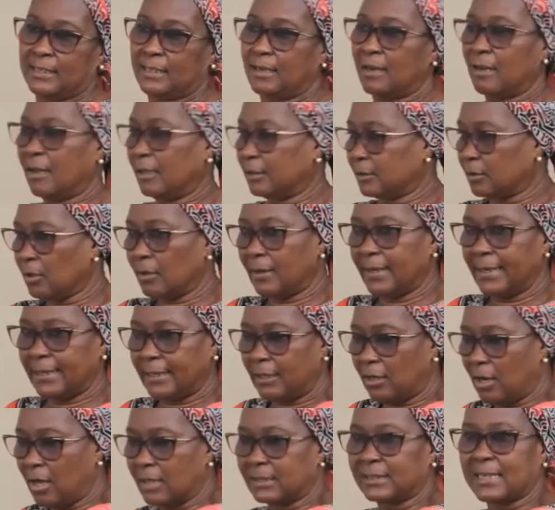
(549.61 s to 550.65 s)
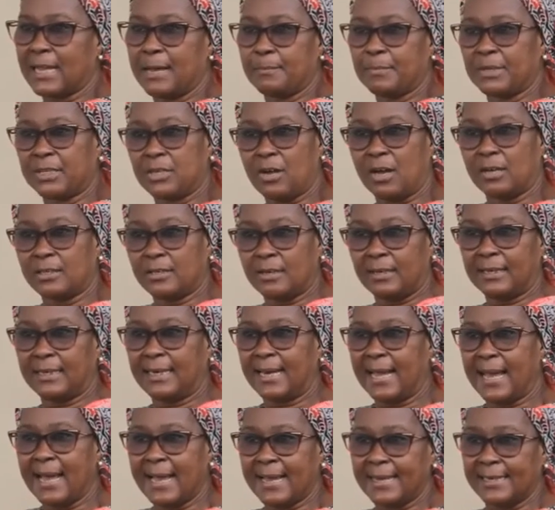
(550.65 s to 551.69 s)
Although a lot can be done
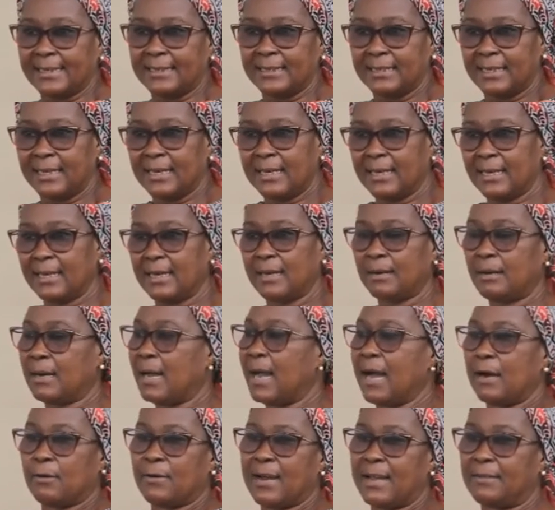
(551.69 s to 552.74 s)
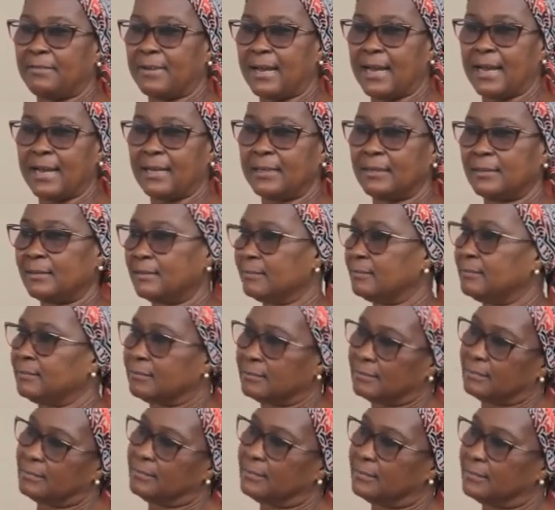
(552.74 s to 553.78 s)
online, however,
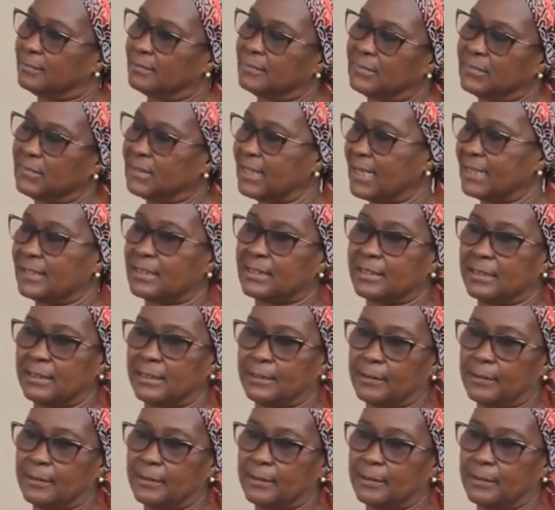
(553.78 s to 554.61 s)
there's still a lot.